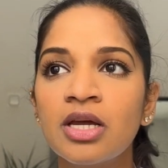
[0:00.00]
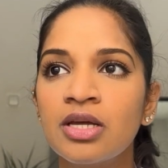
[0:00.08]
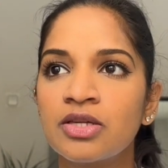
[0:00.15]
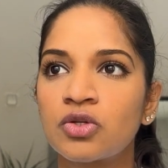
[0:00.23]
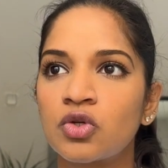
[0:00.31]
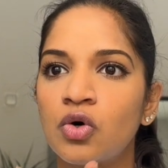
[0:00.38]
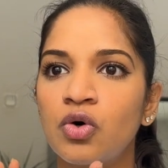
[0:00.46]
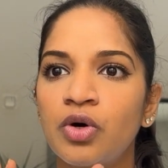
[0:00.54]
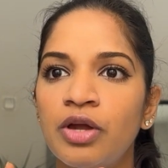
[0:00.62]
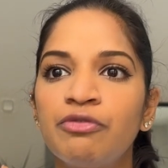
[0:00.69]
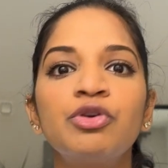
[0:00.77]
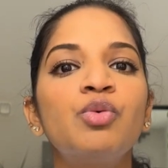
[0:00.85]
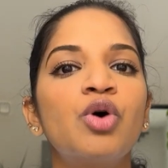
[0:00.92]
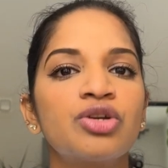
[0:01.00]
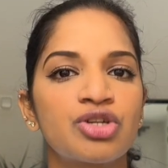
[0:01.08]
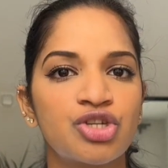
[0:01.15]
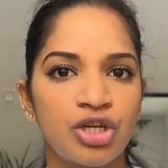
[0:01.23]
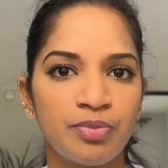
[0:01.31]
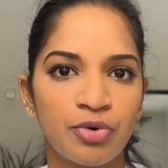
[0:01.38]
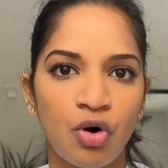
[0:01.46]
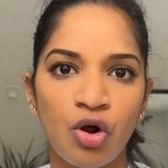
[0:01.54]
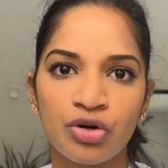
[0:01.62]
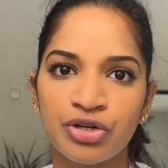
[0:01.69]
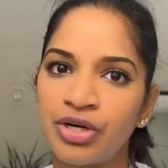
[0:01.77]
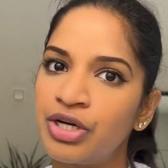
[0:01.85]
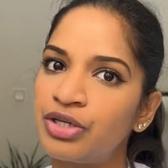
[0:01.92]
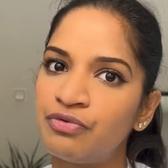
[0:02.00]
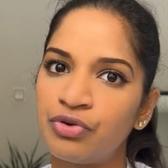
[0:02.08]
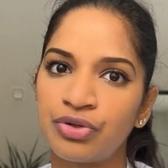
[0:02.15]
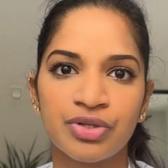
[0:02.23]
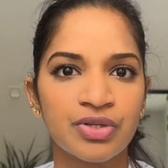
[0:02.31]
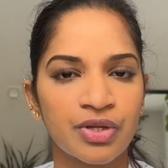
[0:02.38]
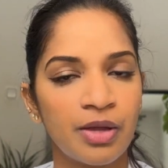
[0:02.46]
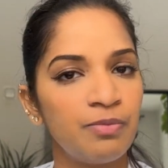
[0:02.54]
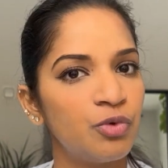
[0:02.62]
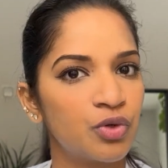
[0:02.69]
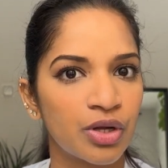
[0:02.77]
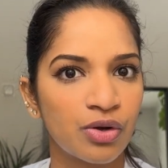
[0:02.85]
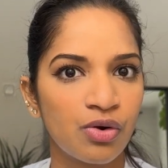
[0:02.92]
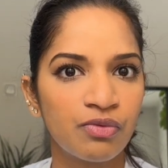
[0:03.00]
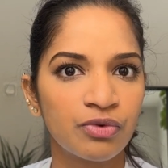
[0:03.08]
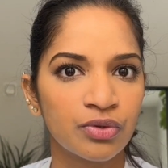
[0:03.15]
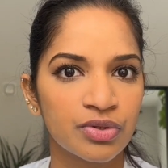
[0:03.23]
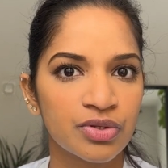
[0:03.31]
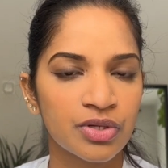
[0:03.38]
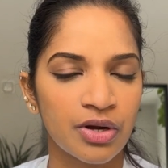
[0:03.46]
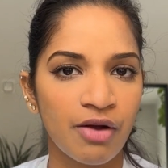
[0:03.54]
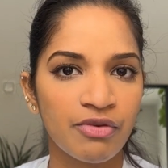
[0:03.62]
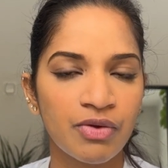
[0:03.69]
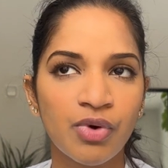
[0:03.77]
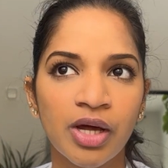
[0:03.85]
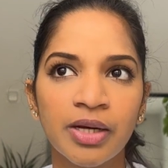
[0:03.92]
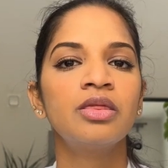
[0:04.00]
So if you want a cheaper alternative for this cream, you can go for the CeraVe one.